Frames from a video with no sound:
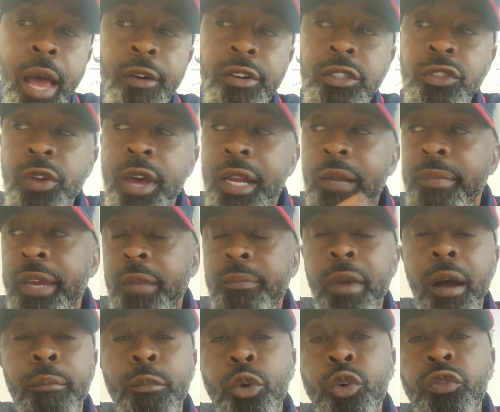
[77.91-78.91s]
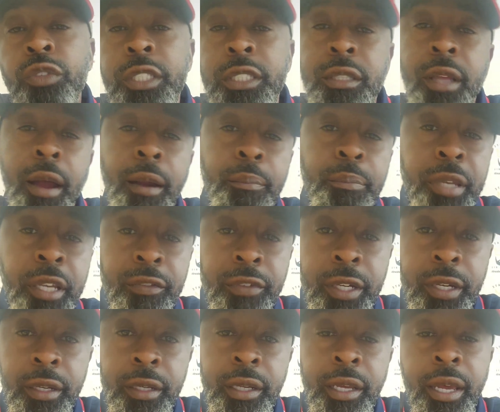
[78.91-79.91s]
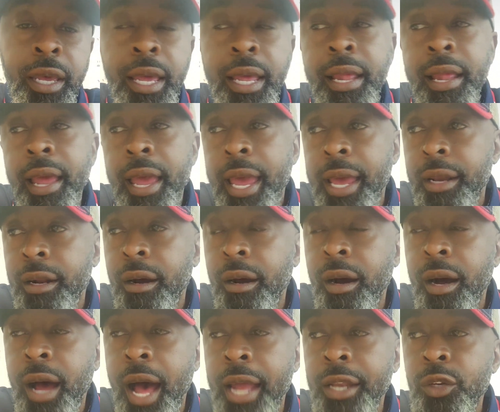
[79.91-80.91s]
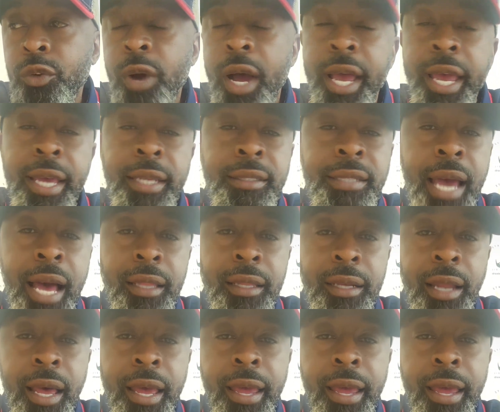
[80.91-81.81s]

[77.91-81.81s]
I was trying to make my move and start pivoting and uh, I knew I had talent.